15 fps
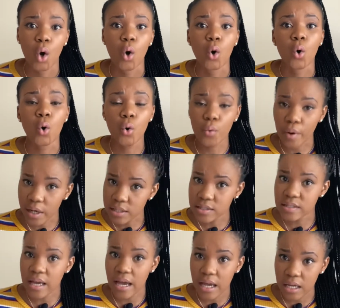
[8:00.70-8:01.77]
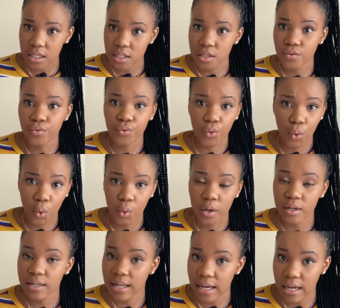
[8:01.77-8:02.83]
who runs ads for a
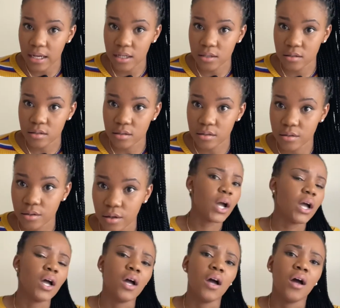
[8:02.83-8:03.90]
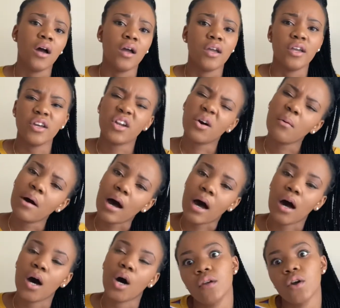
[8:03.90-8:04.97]
client. You know
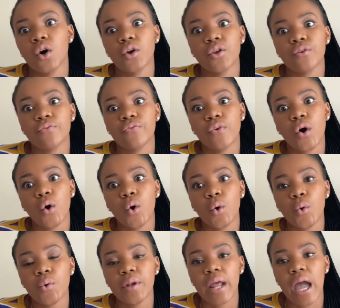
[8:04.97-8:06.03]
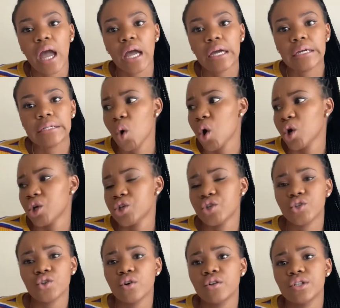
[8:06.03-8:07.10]
how you're on your phone and
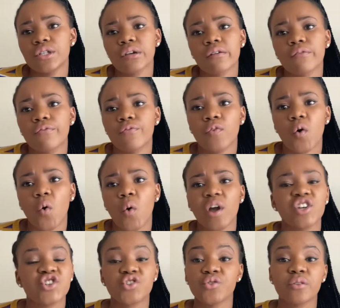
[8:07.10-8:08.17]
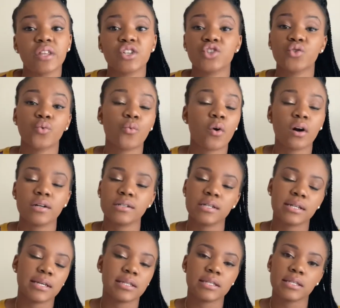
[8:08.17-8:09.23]
searching for a shoe that you want,
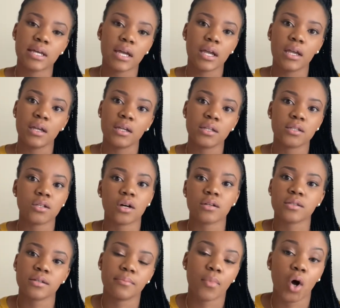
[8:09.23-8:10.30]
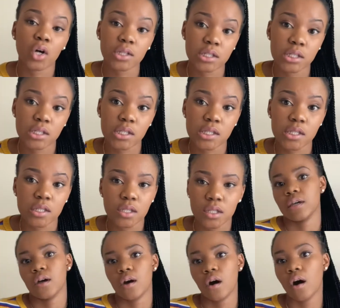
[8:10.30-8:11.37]
let's say Dr. Martens
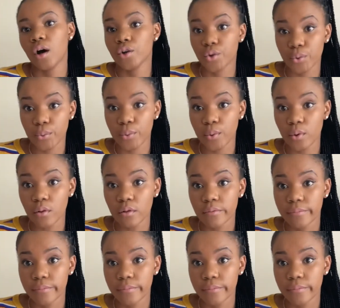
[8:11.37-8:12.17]
on Google,